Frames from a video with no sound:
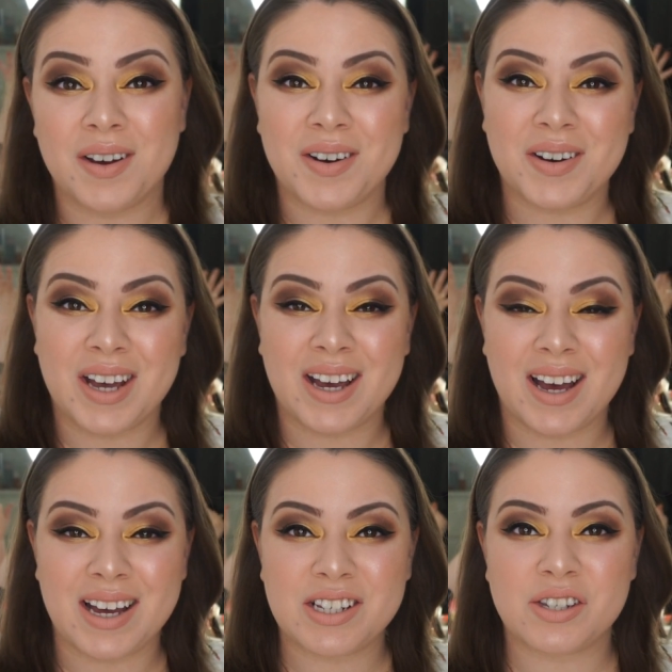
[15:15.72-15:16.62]
Okay
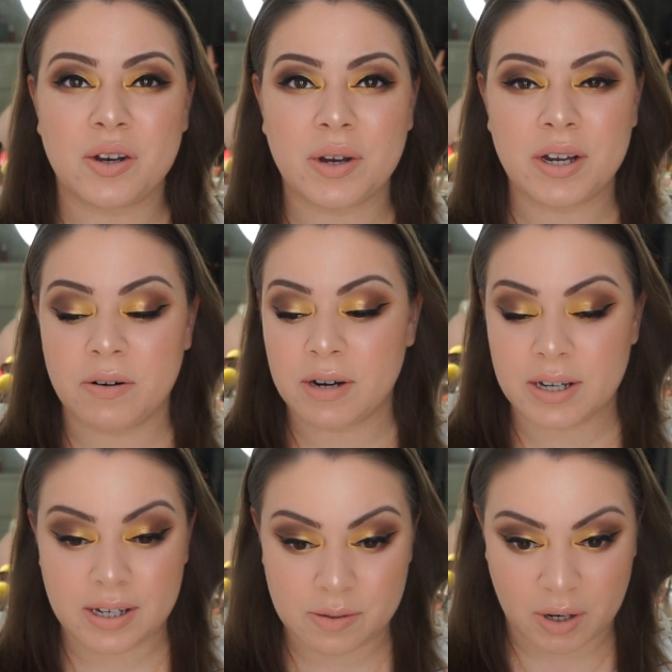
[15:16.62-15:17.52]
guys, so here
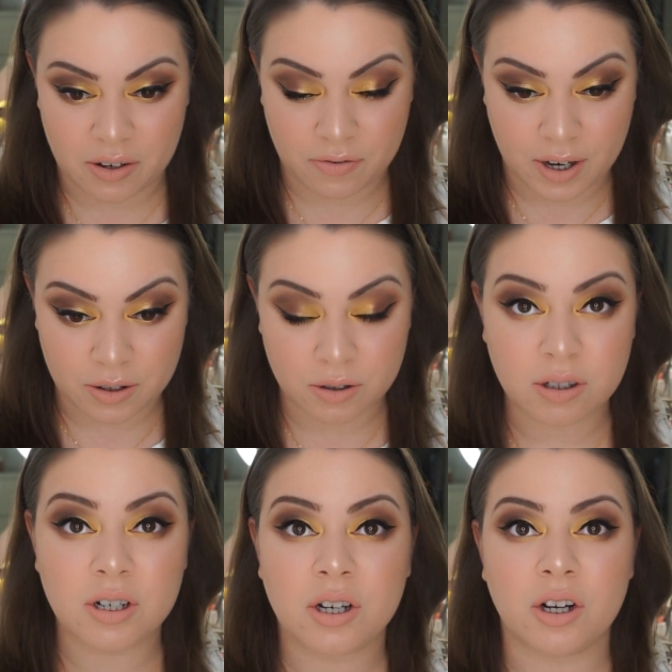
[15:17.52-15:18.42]
is my final
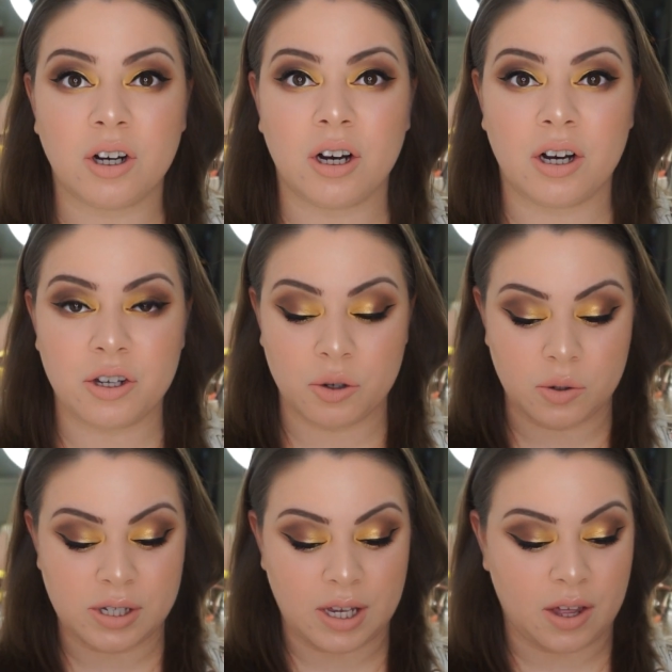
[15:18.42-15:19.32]
look
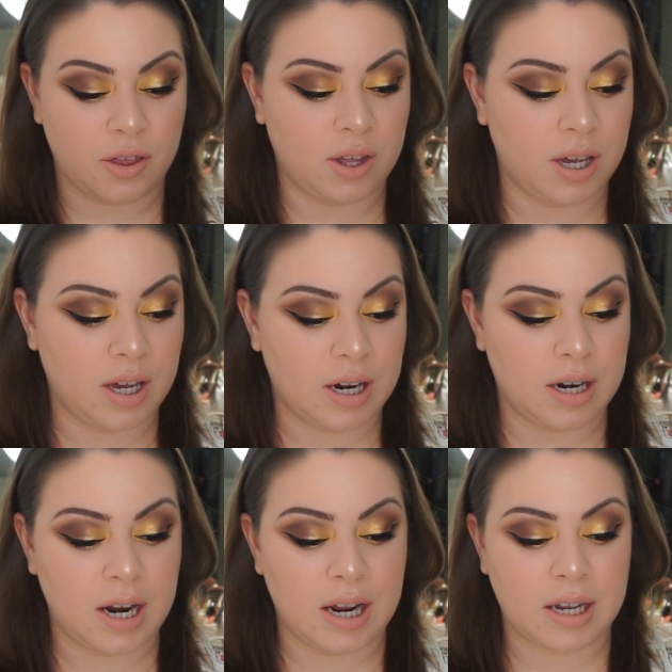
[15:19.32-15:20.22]
using the
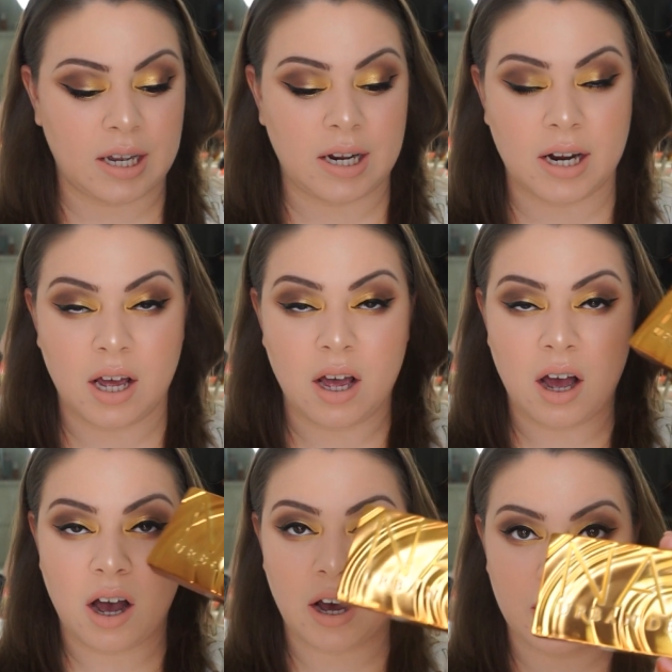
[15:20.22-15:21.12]
Naked
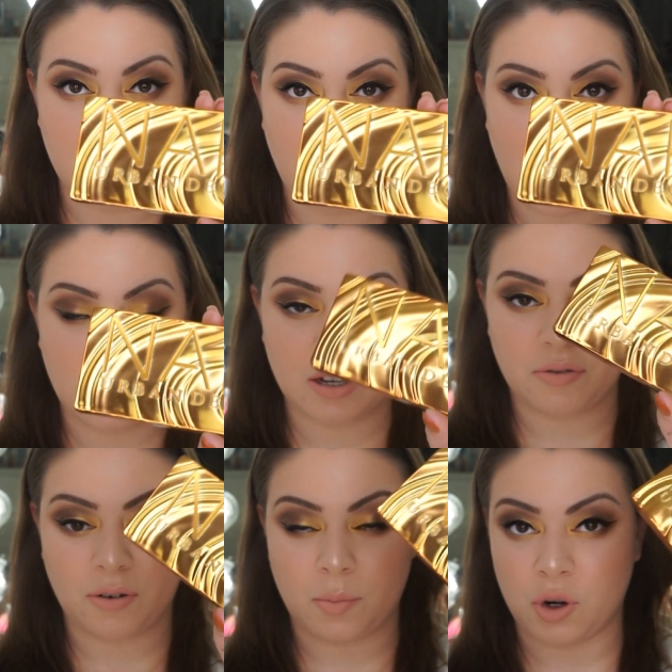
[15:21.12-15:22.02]
Honey palette
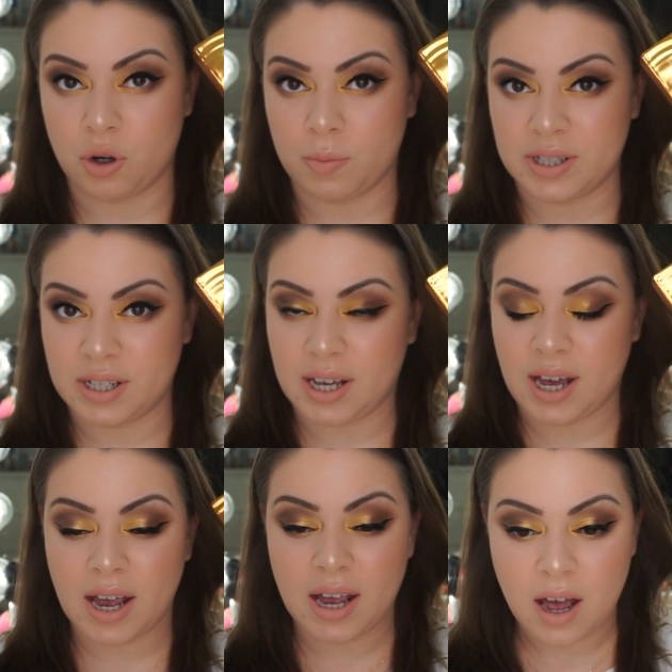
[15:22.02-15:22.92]
from Urban
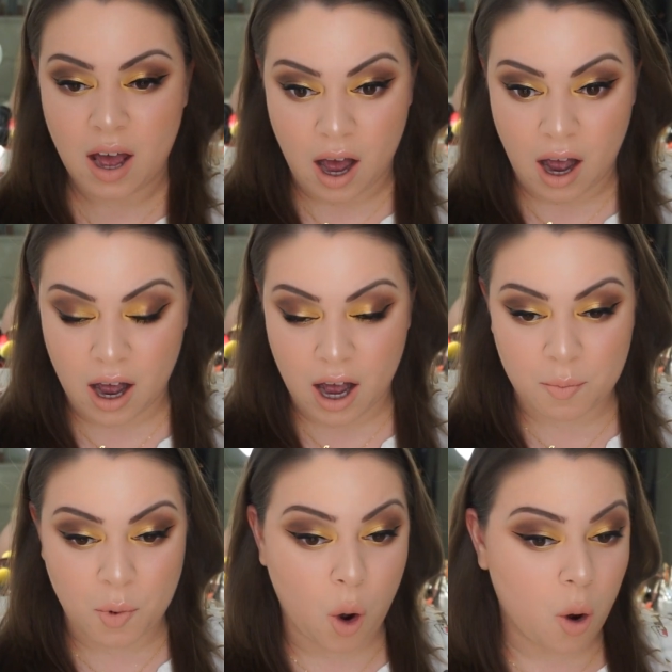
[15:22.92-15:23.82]
Decay.
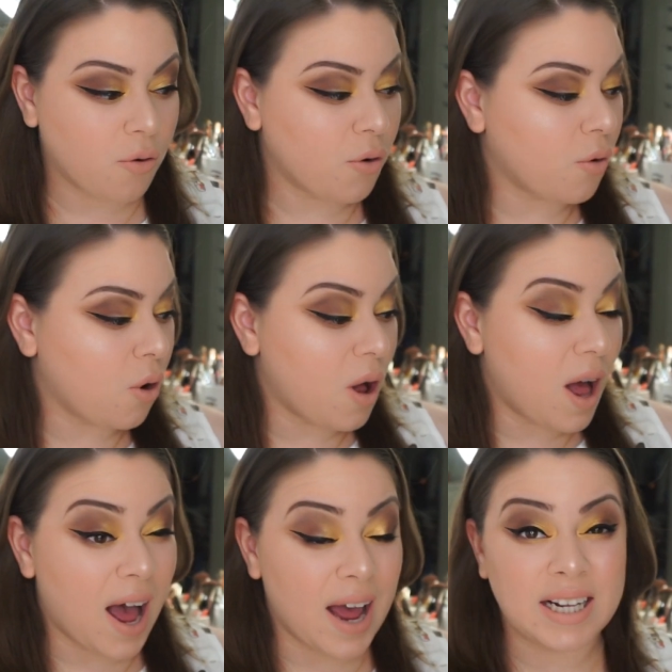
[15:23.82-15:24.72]

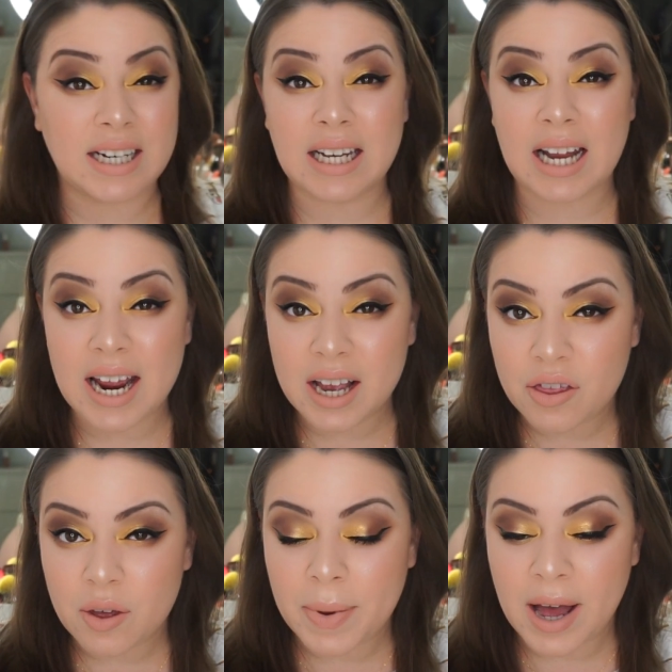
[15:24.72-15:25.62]
Overall, I like
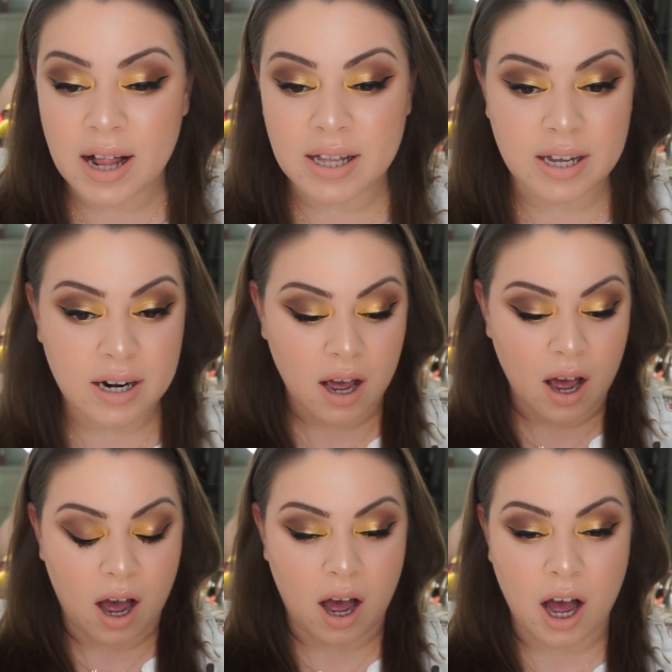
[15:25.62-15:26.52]
the palette.
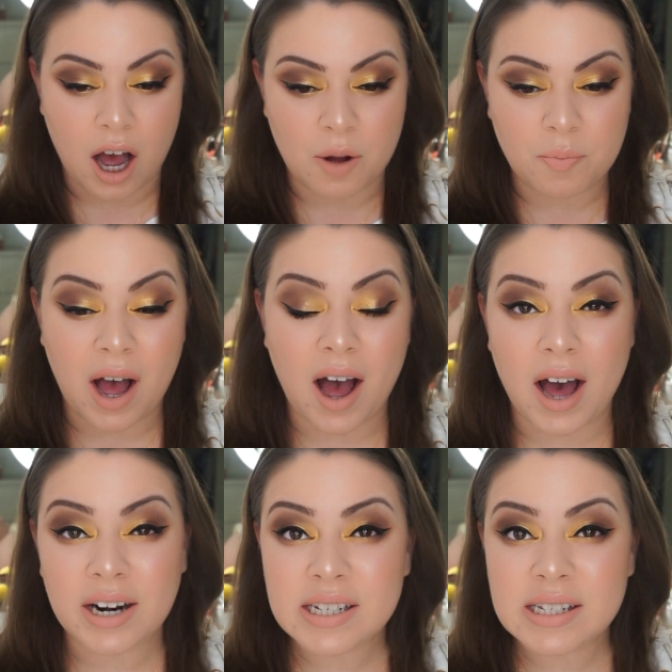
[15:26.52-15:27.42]

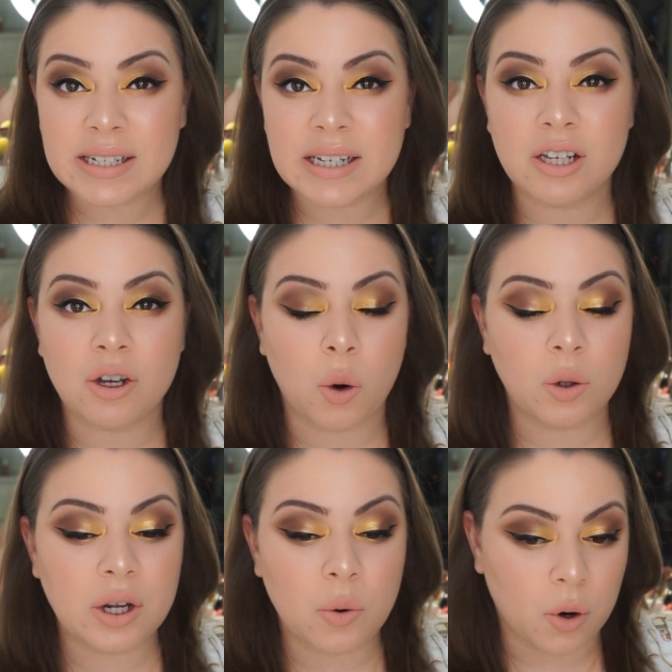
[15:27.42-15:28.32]
Honestly, the
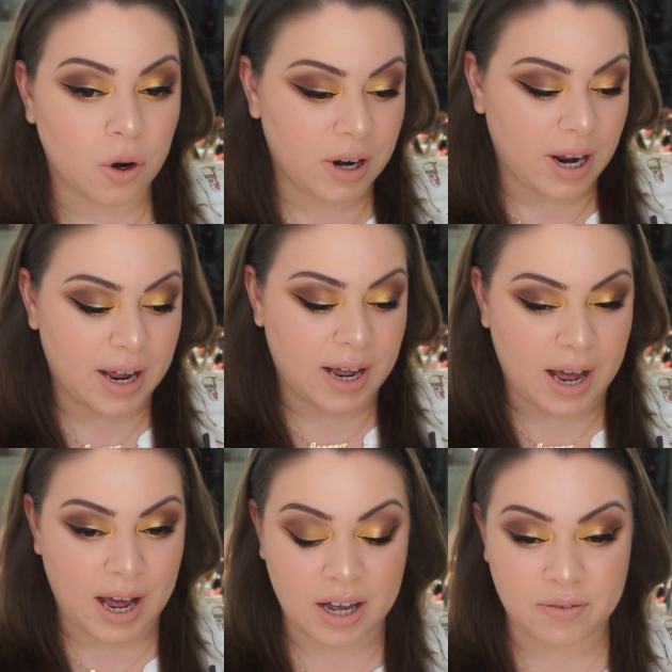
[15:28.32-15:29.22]
only worry I
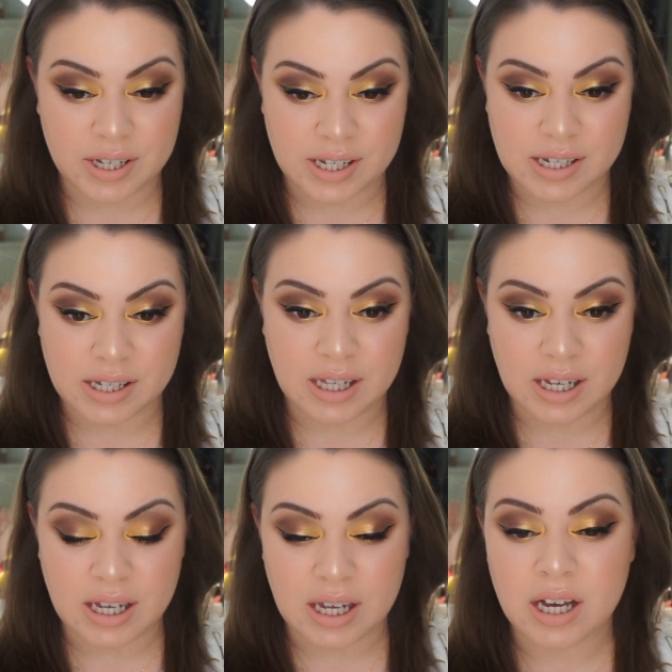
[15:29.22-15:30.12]
have is
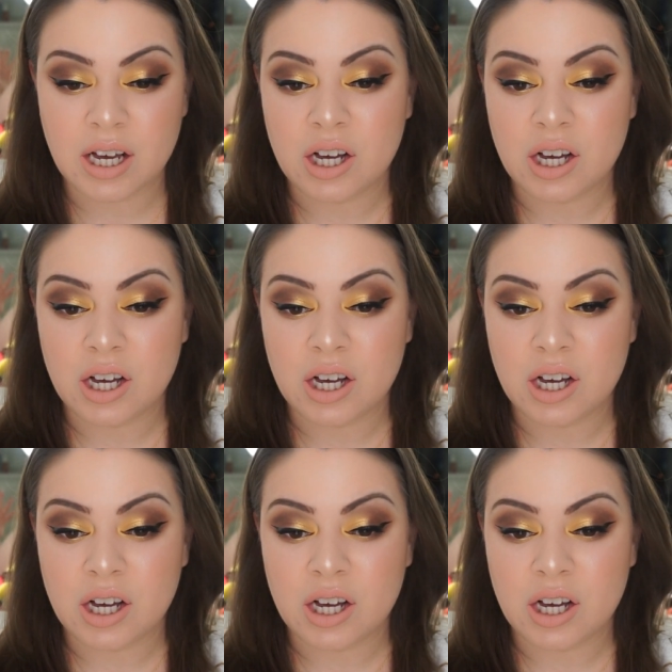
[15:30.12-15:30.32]
the